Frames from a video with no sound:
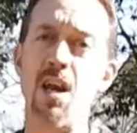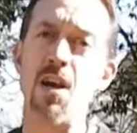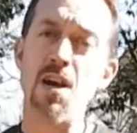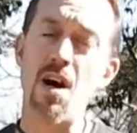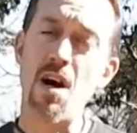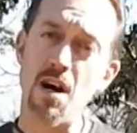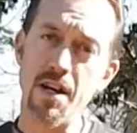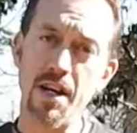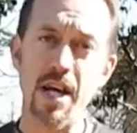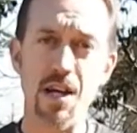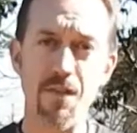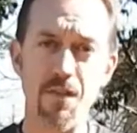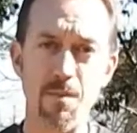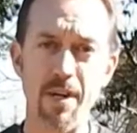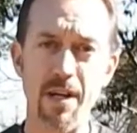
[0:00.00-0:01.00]

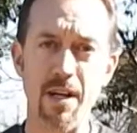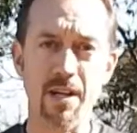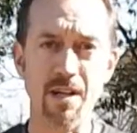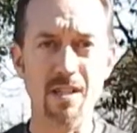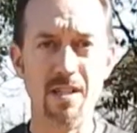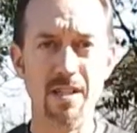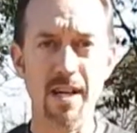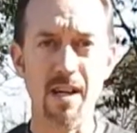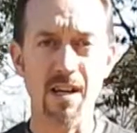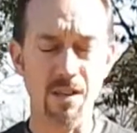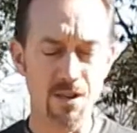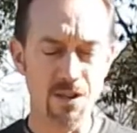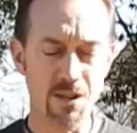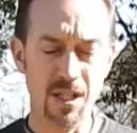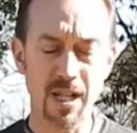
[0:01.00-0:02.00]
non-Native American
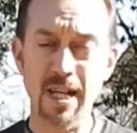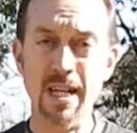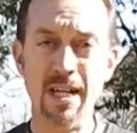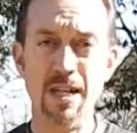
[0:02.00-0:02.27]
settlers,